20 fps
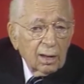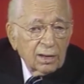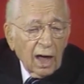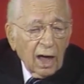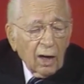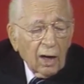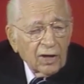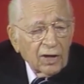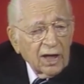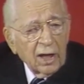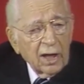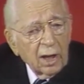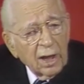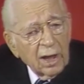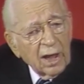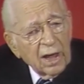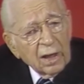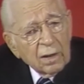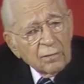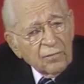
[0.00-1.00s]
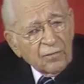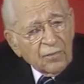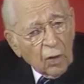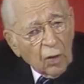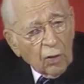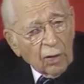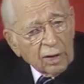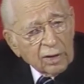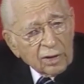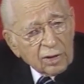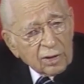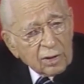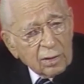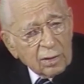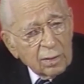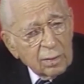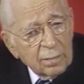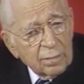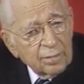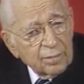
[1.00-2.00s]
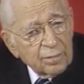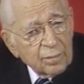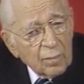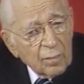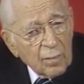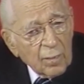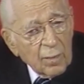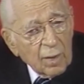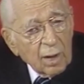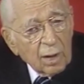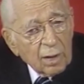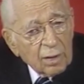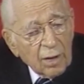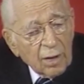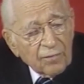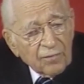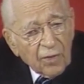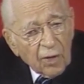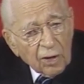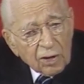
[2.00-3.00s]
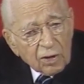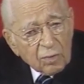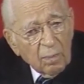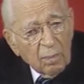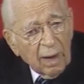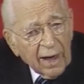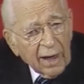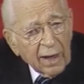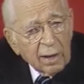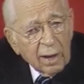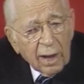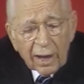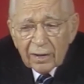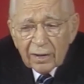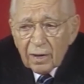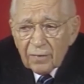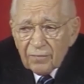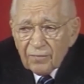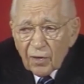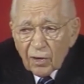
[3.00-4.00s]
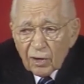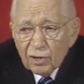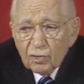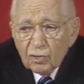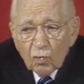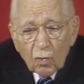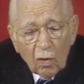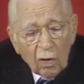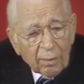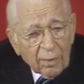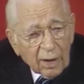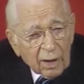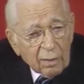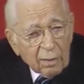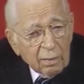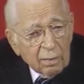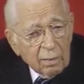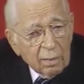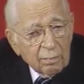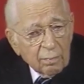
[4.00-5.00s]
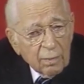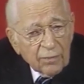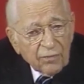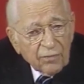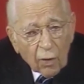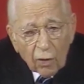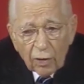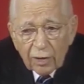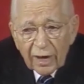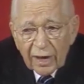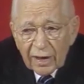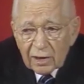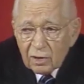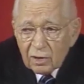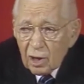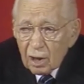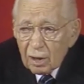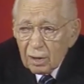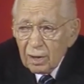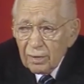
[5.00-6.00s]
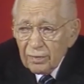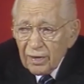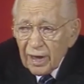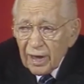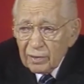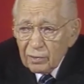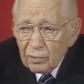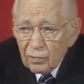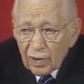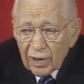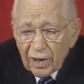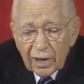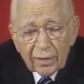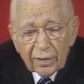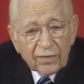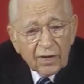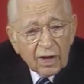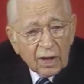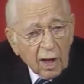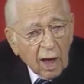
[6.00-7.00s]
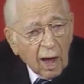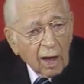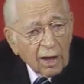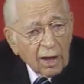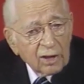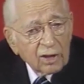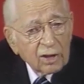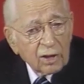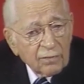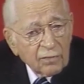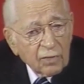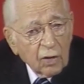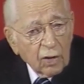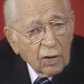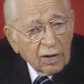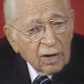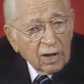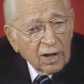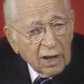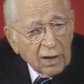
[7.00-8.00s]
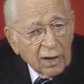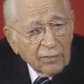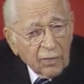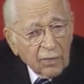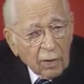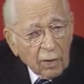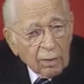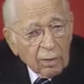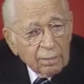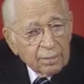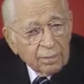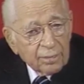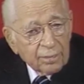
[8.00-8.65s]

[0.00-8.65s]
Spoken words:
Now, he influenced the first man and the first woman before they took of that tree of the knowledge of good and evil.